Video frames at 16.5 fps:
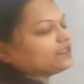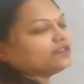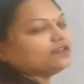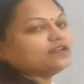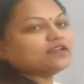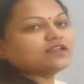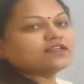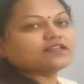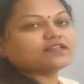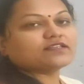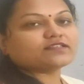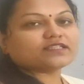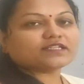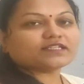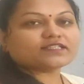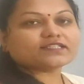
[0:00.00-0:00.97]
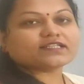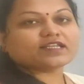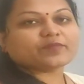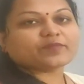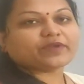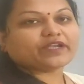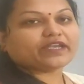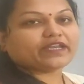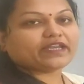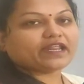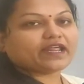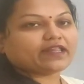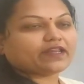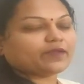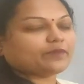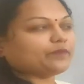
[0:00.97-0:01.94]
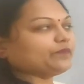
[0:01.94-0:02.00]
are the 6 elements in
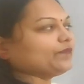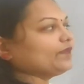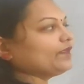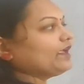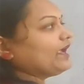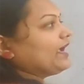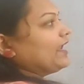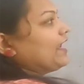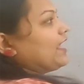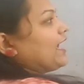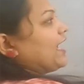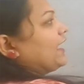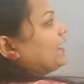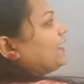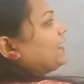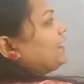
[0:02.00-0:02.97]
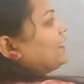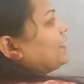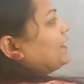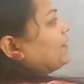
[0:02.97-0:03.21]
array. And array